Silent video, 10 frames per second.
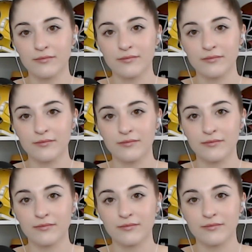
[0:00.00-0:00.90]

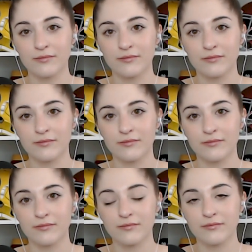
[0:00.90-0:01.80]

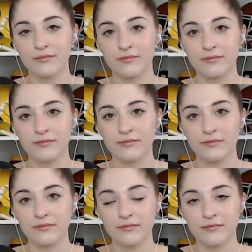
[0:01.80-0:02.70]

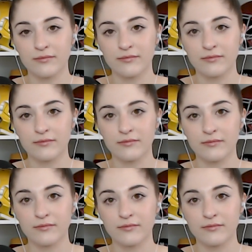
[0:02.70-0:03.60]

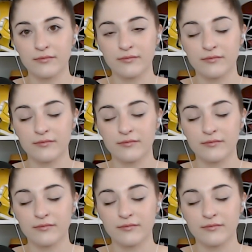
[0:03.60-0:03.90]
(not speaking)